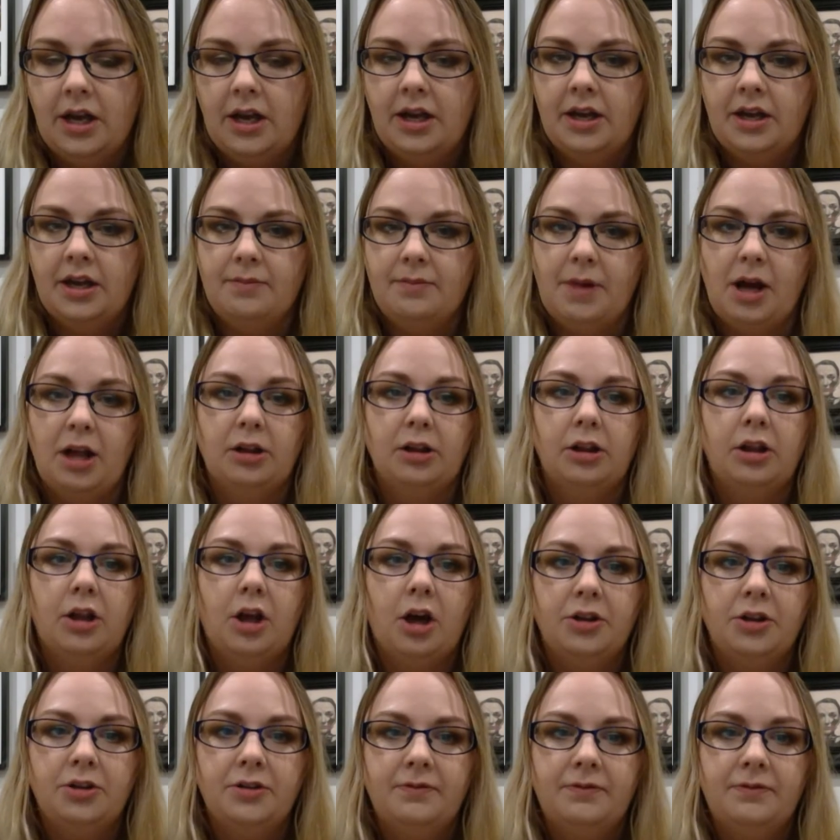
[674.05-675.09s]
A
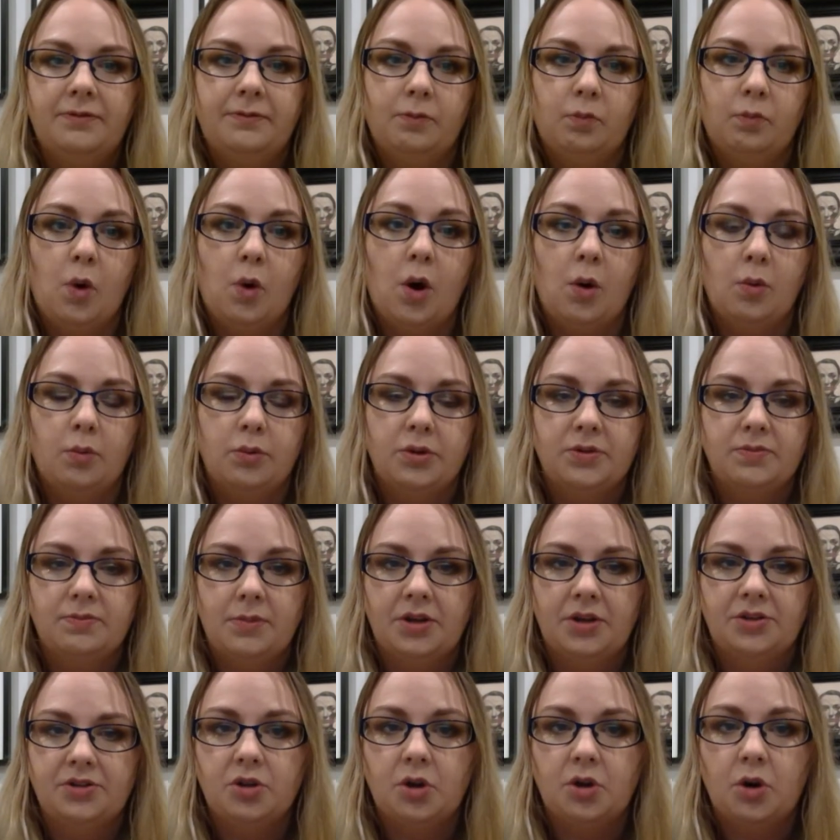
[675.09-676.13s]
lot of what was
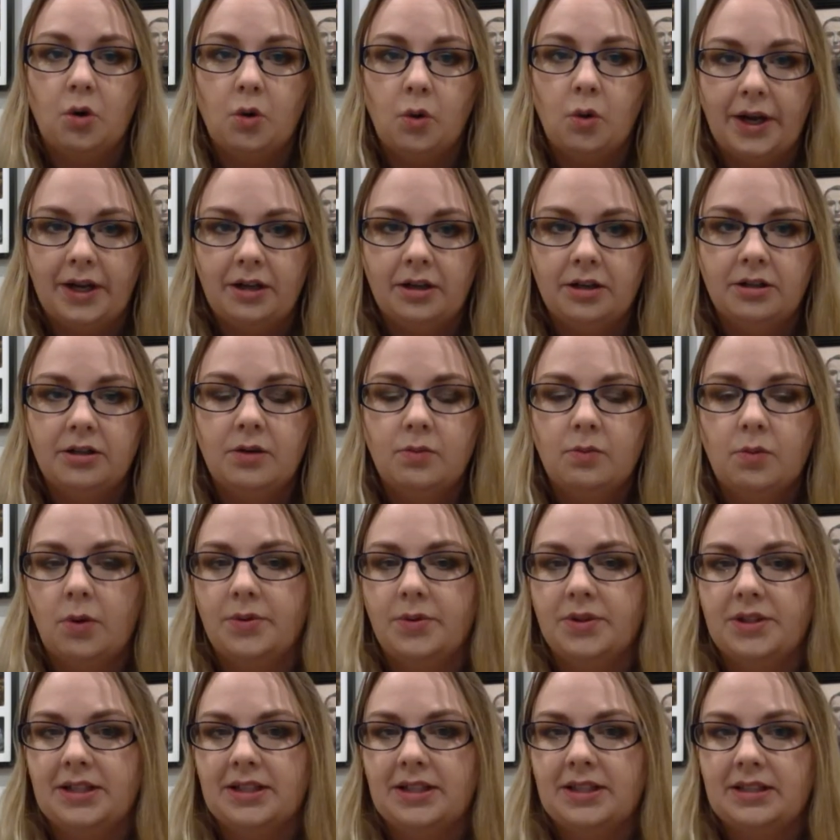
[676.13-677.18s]
much quicker and what
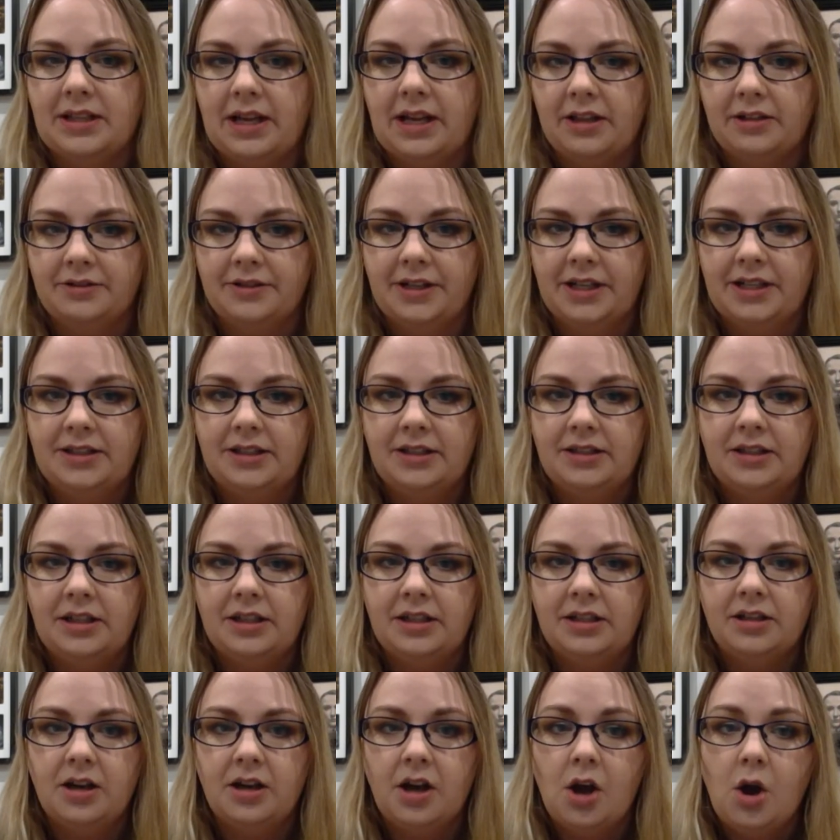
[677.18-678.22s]
was accelerated
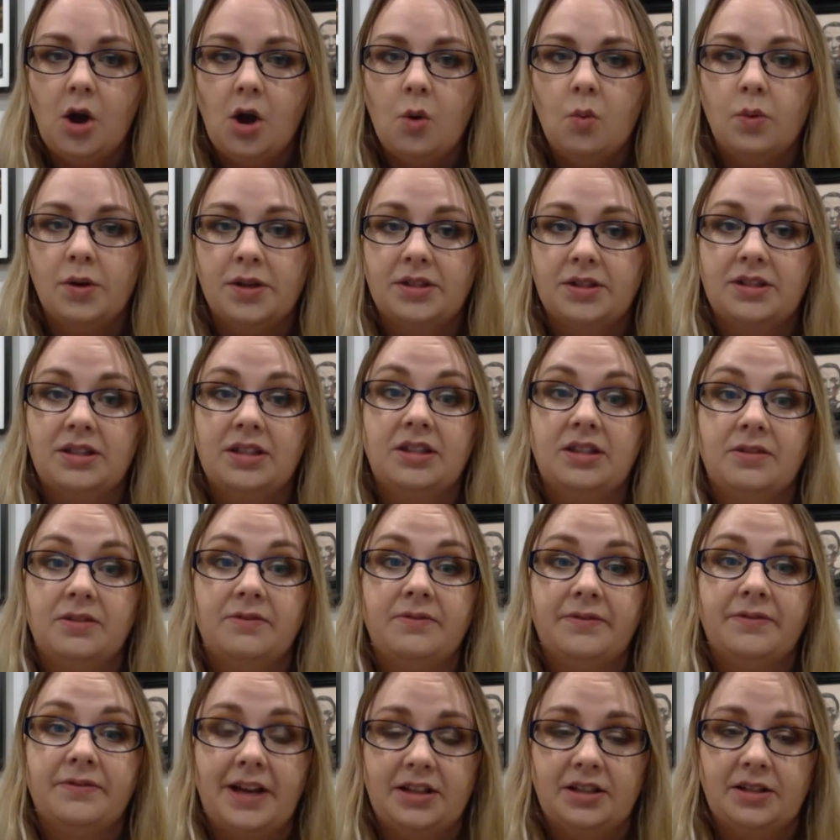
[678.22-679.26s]
here was the
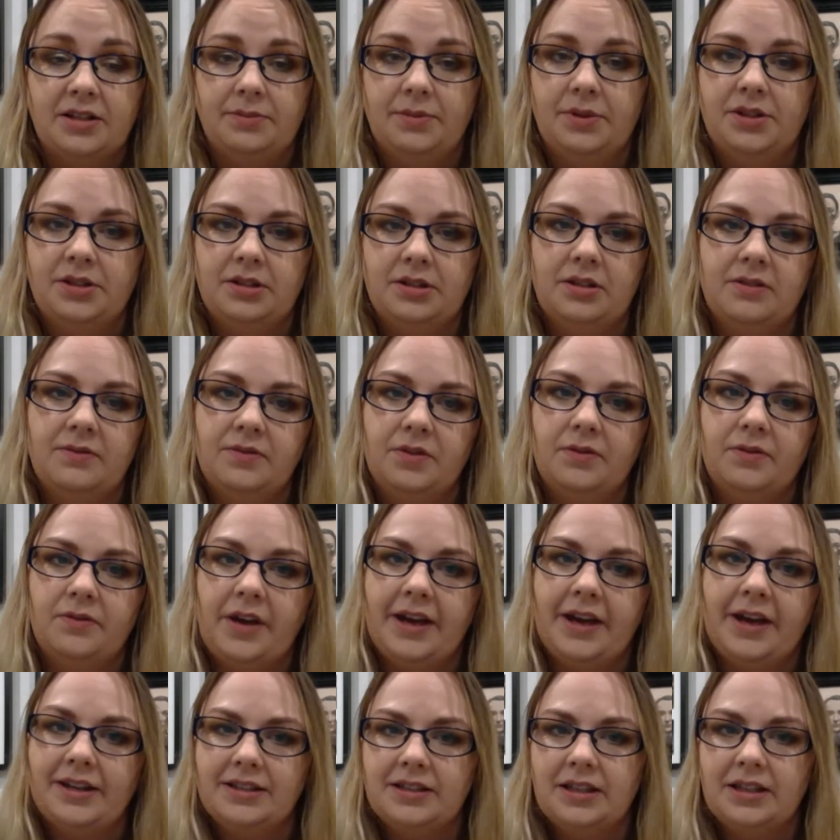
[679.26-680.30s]
development of the
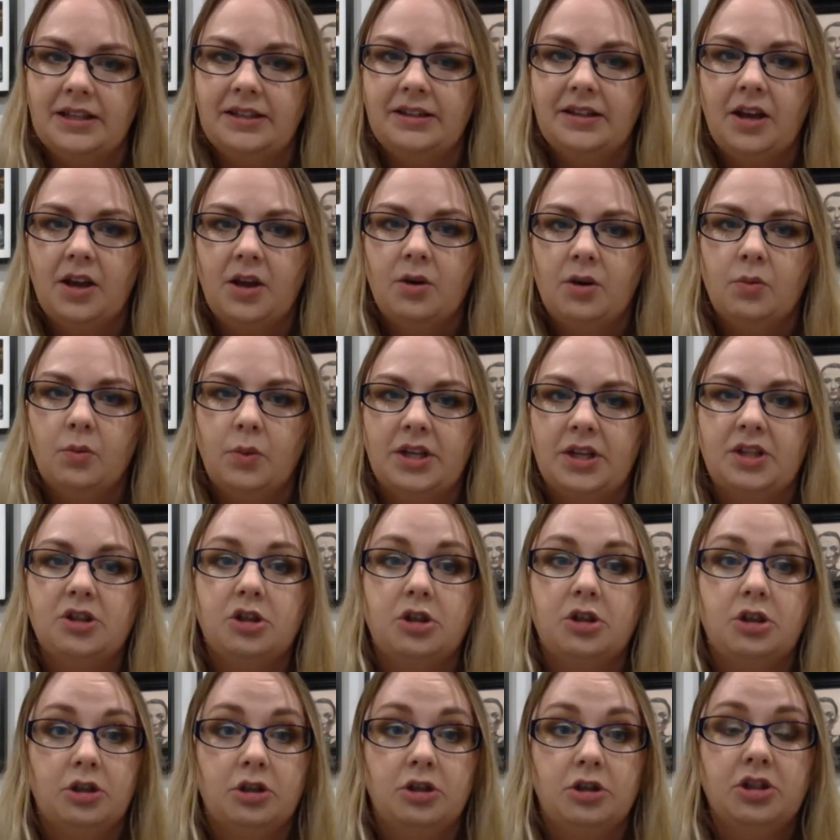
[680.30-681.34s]
vaccine, which
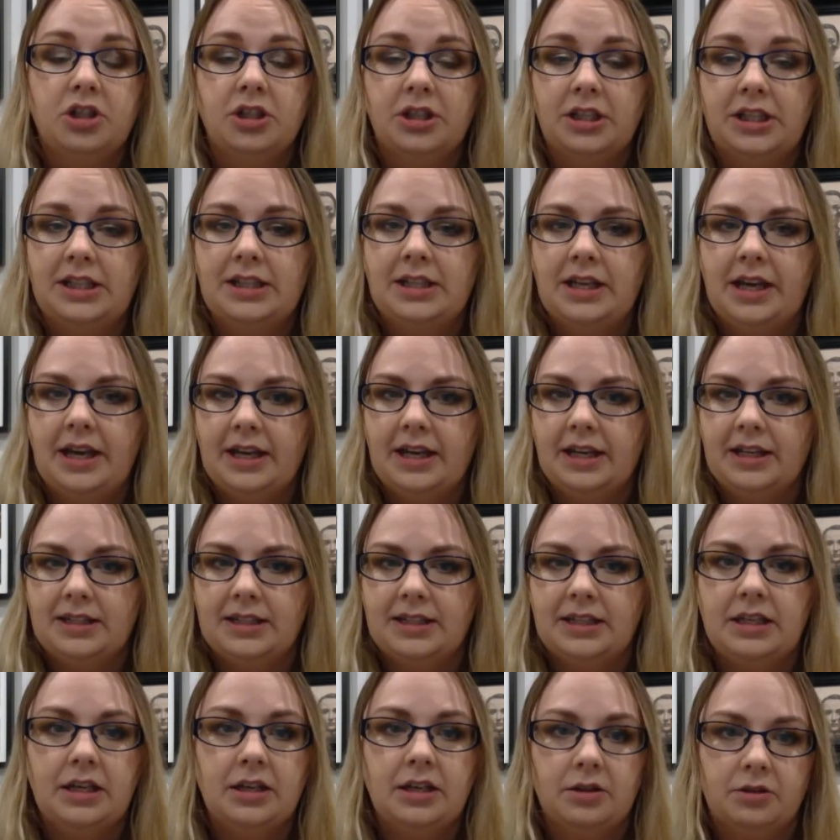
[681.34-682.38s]
usually takes
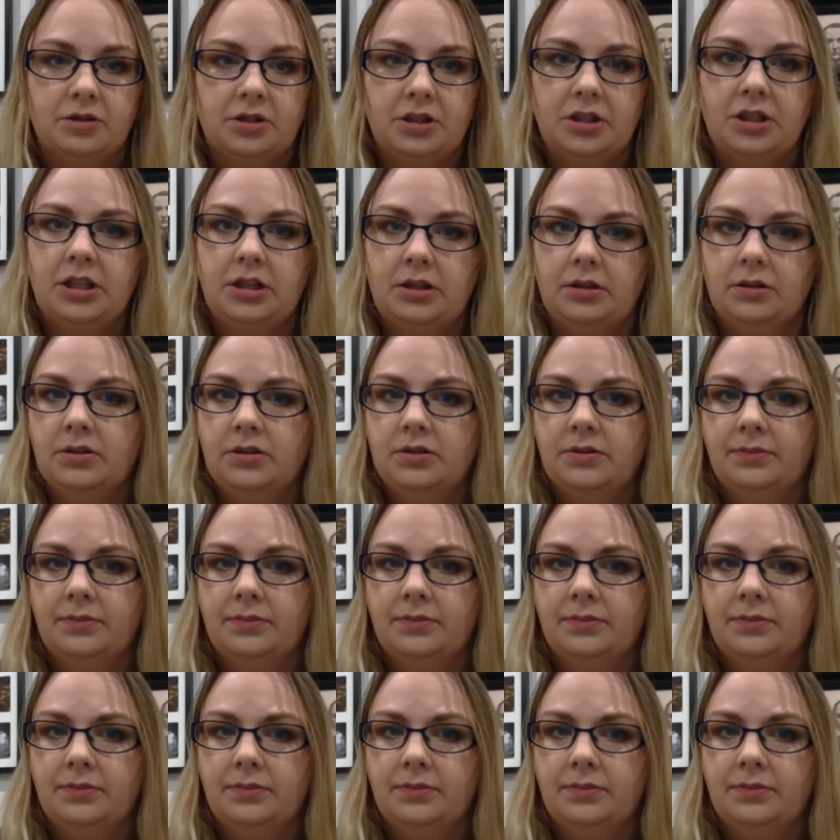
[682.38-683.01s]
years and years.